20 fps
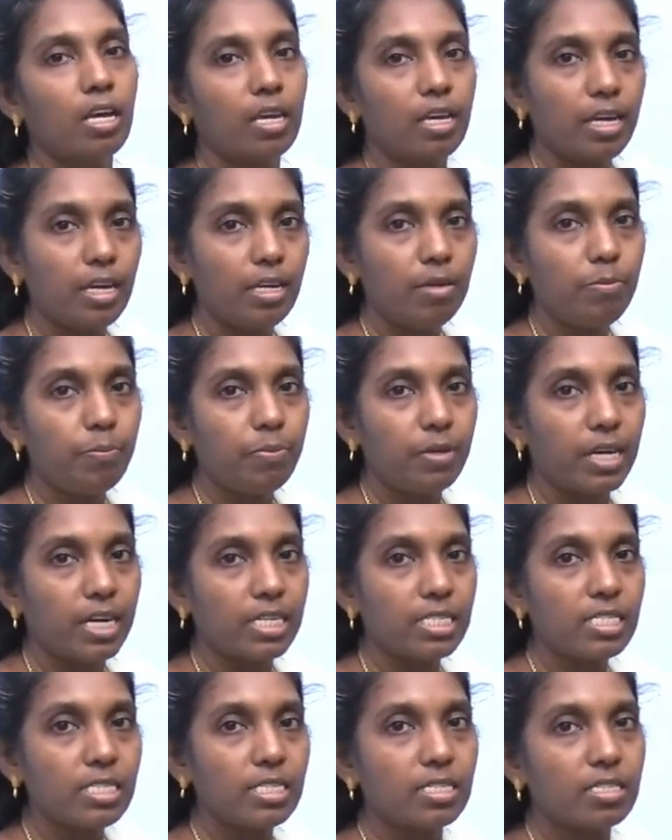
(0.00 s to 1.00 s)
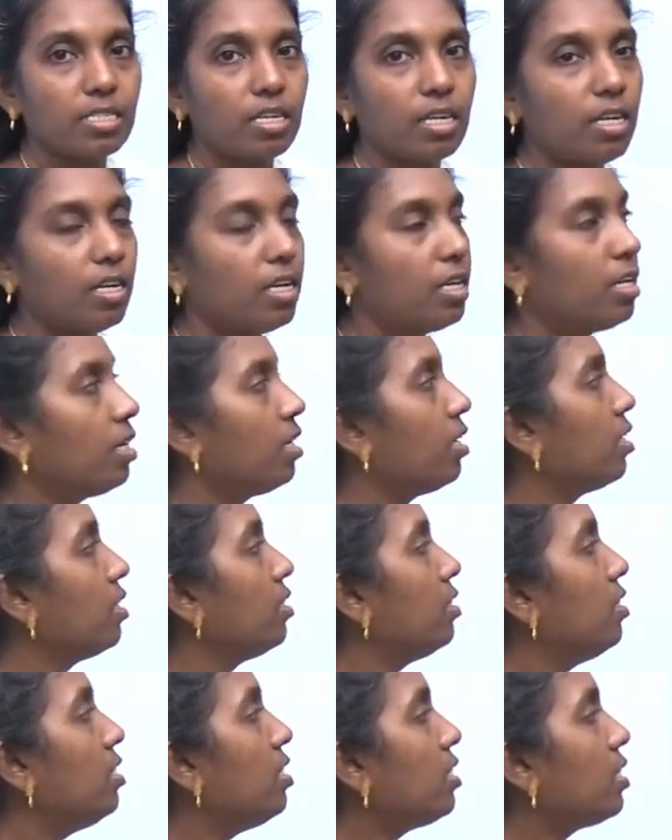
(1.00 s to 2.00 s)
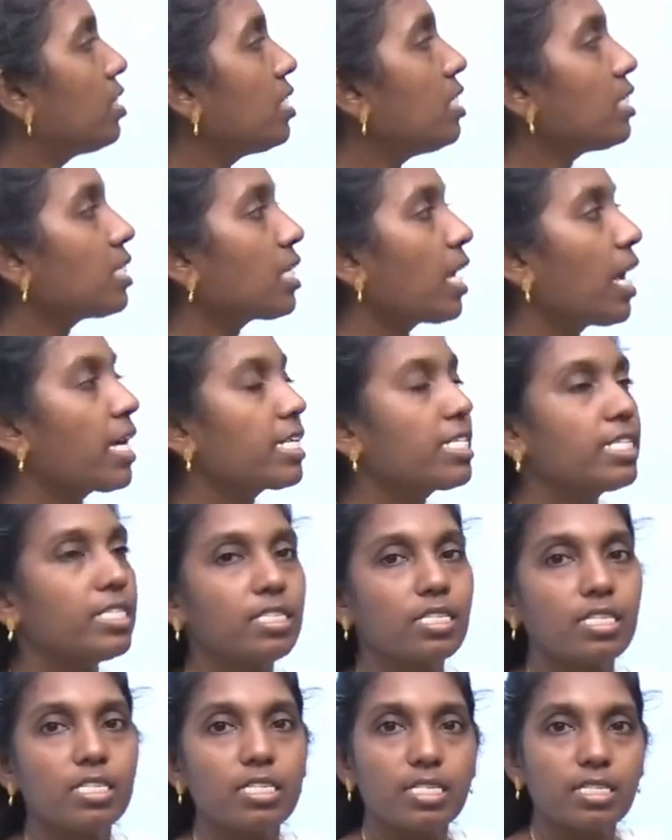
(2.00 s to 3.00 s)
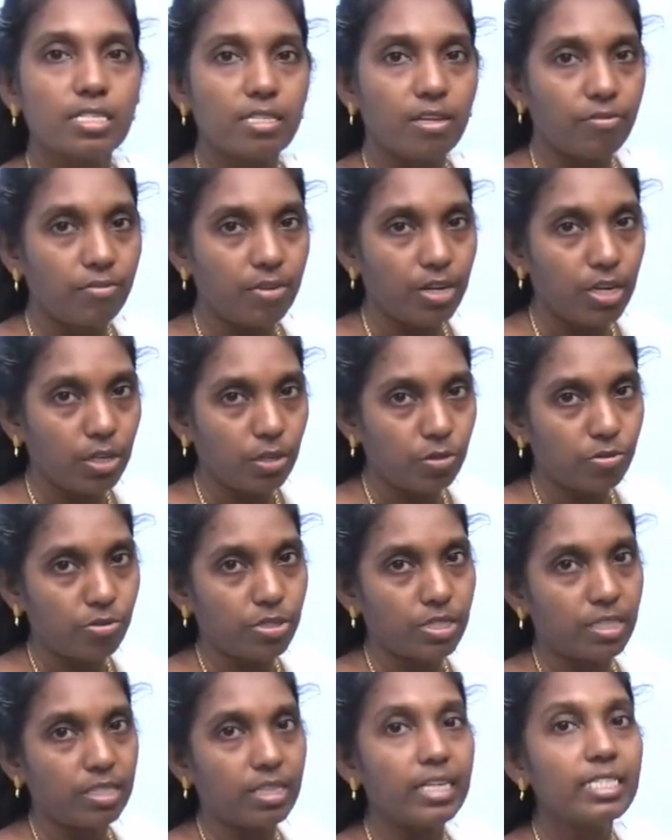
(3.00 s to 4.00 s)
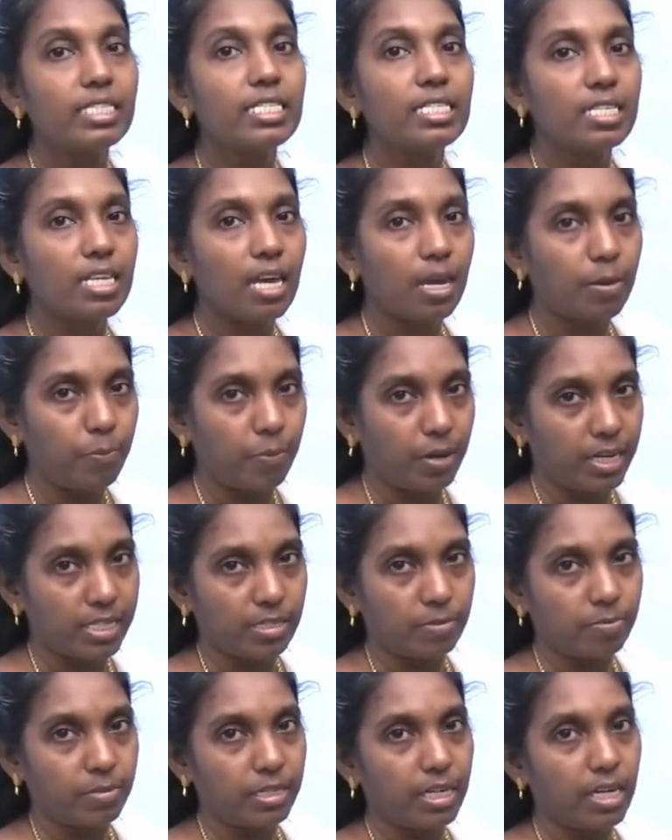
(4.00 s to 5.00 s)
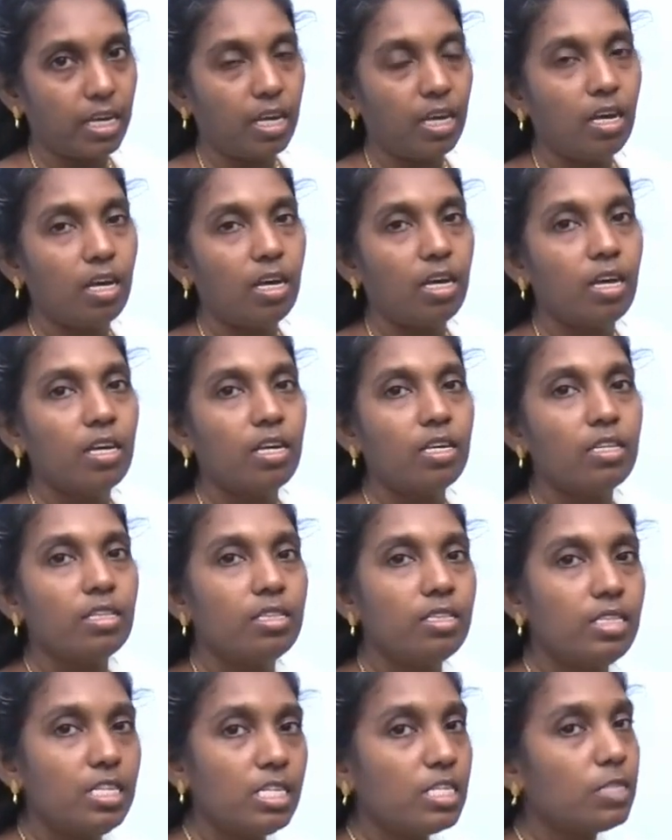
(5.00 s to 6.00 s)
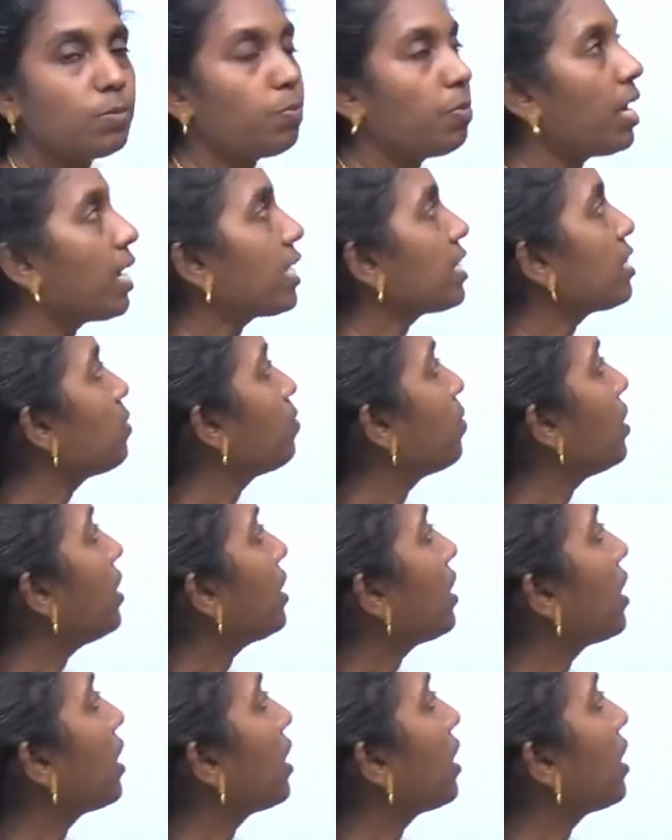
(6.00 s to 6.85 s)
In plants, this is extensively used, the Ti plasmid. This plasmid